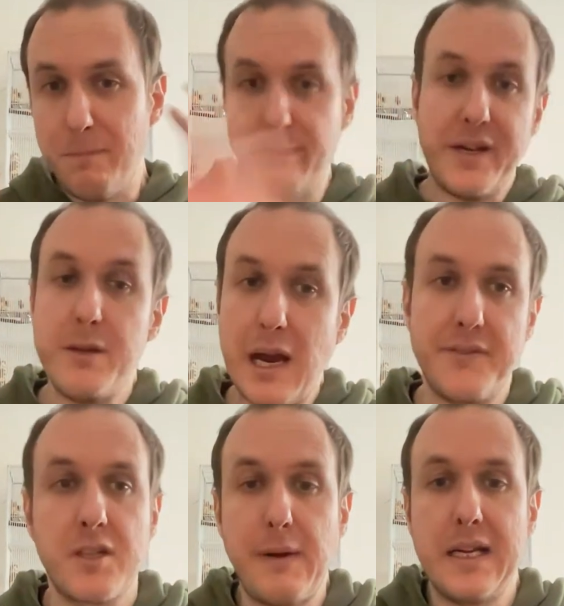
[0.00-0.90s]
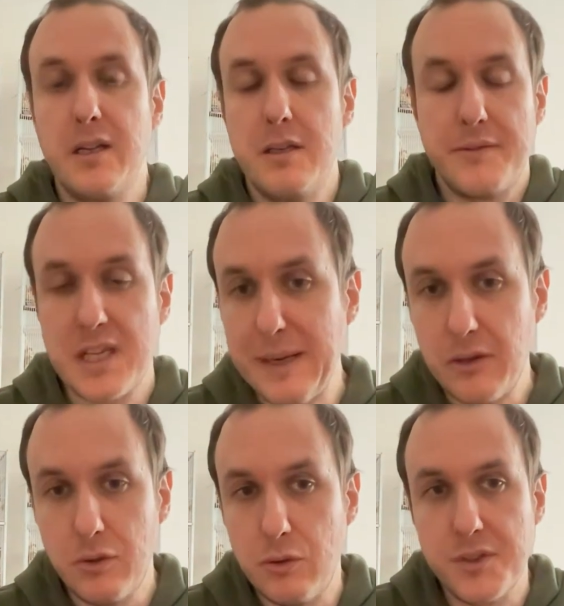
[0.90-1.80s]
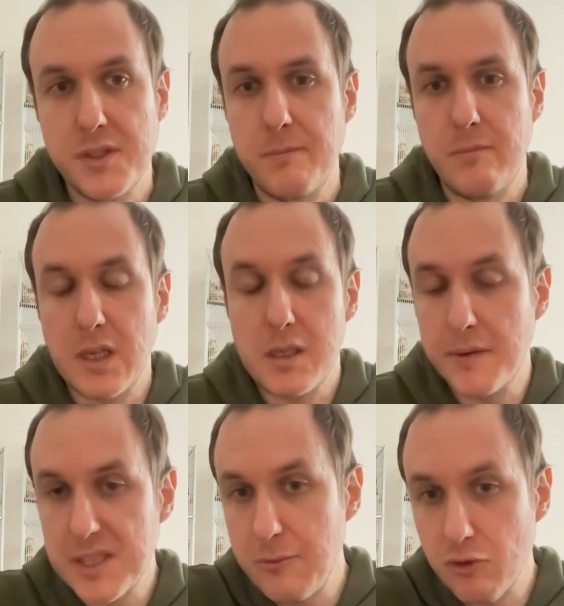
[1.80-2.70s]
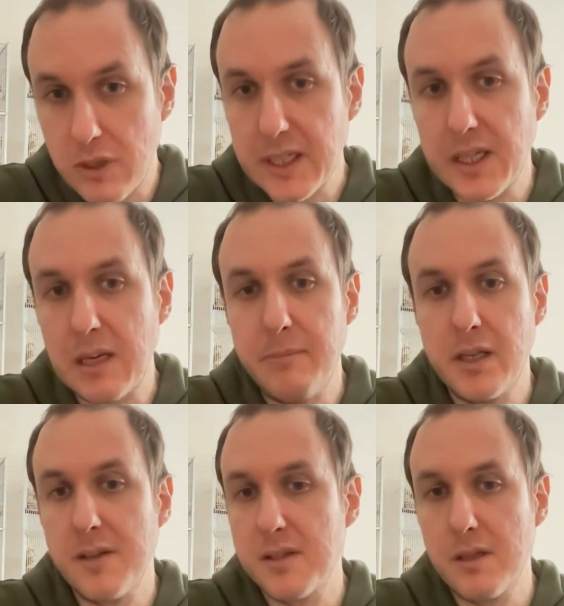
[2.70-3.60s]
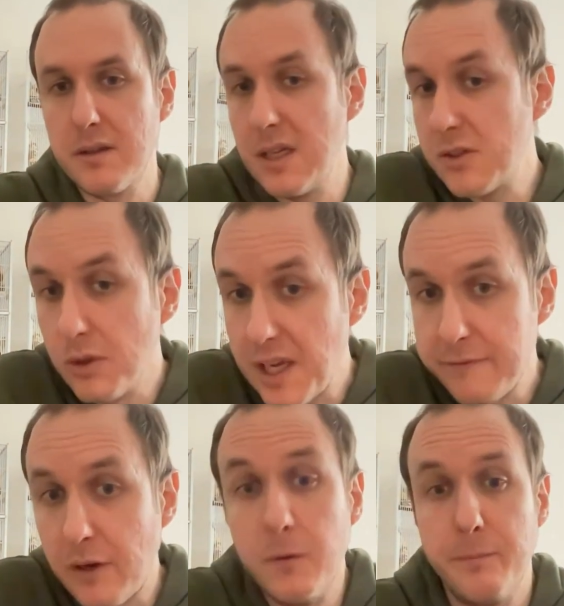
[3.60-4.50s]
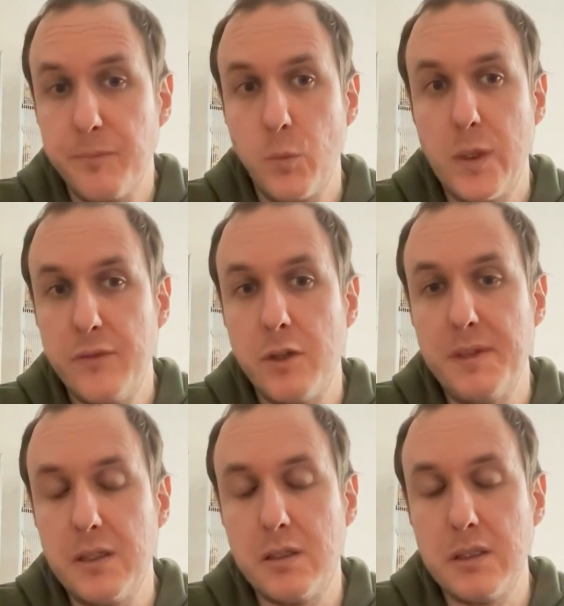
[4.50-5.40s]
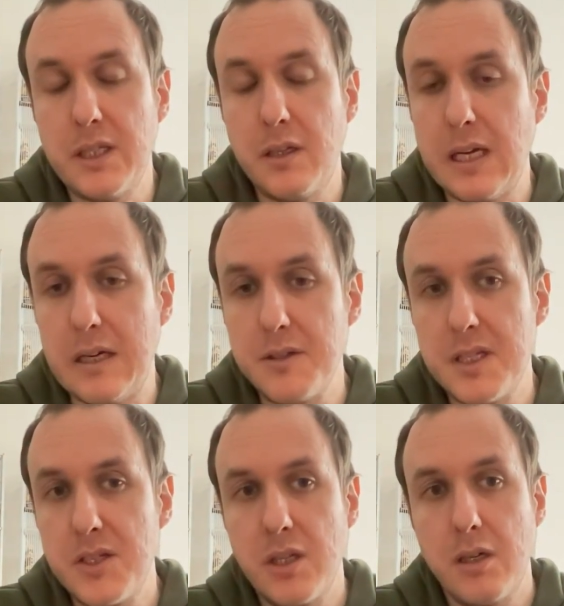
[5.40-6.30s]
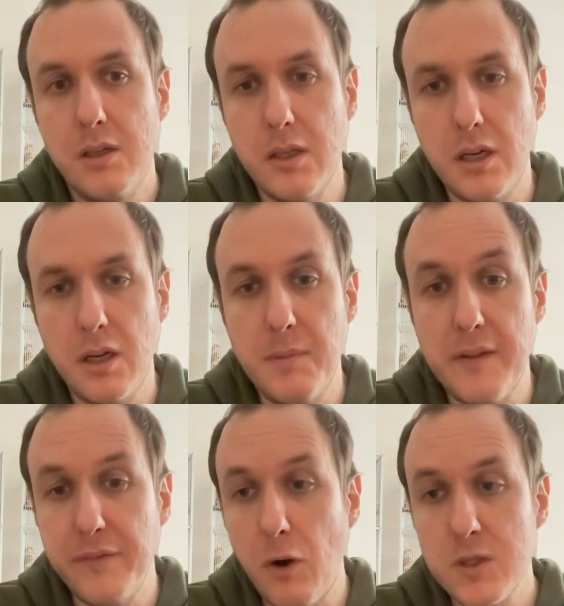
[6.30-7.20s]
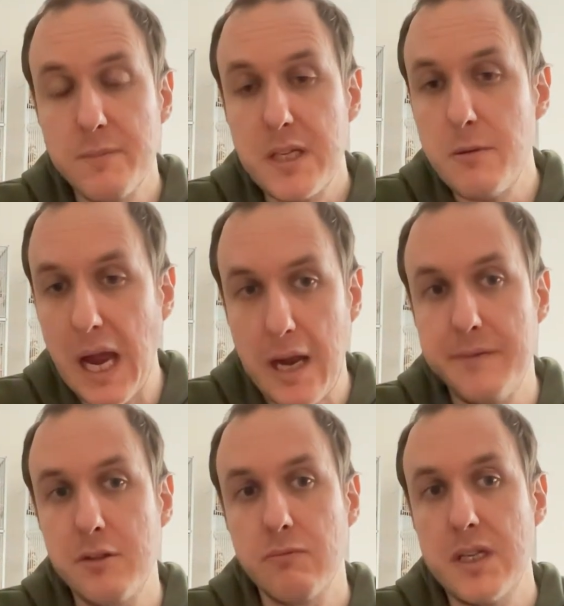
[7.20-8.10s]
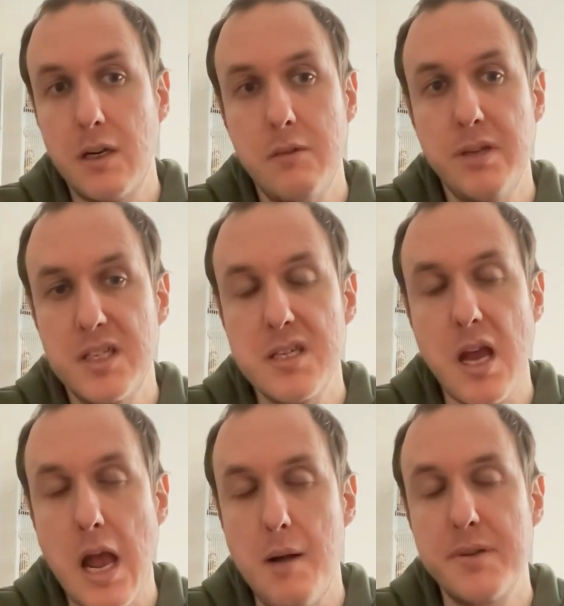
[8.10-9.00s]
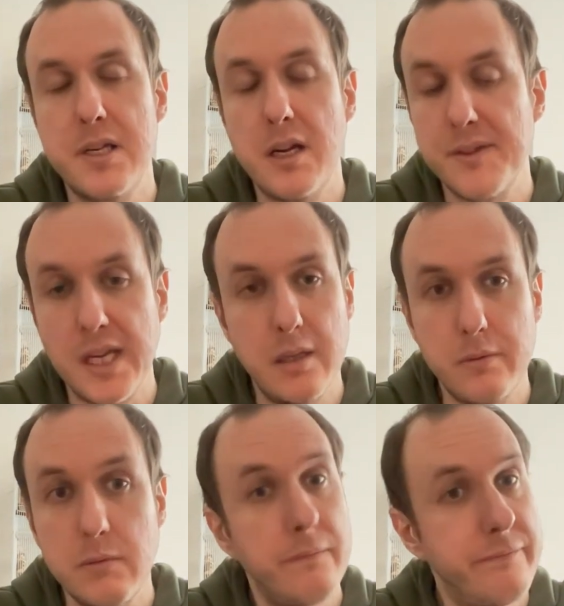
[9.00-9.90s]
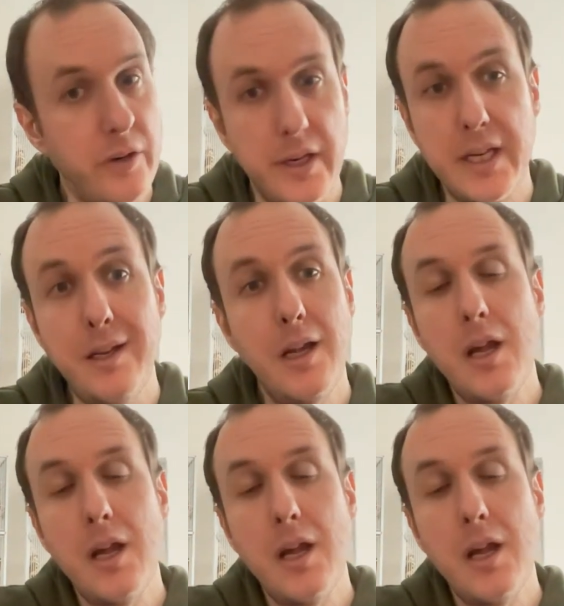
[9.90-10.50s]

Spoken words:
But you have to go back. You have to get back on the horse. And you have to keep trying again because it's not their fault. We've got them in our houses, you know. If ultimately you have to rehome because it's absolutely untenable, fine.